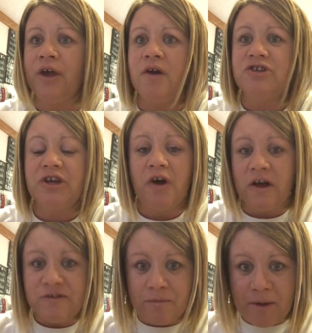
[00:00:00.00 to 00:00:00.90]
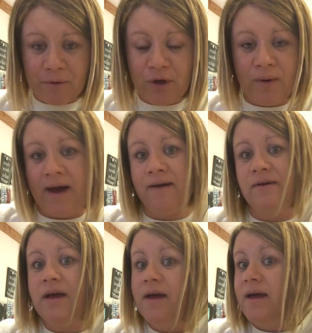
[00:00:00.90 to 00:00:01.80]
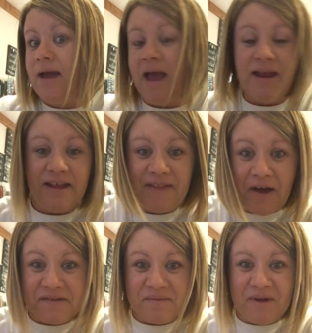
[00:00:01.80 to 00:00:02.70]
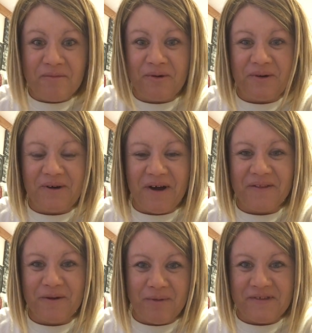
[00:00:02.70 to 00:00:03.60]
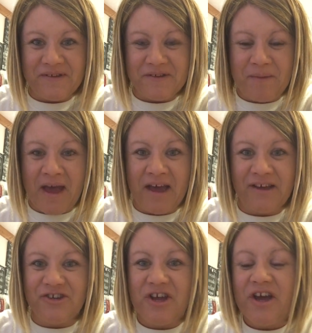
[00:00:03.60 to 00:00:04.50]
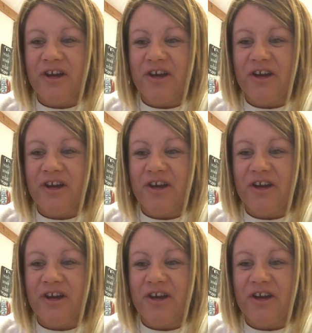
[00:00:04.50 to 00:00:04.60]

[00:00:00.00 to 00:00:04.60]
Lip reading: coaching calls for people who have 80,000 people on their business page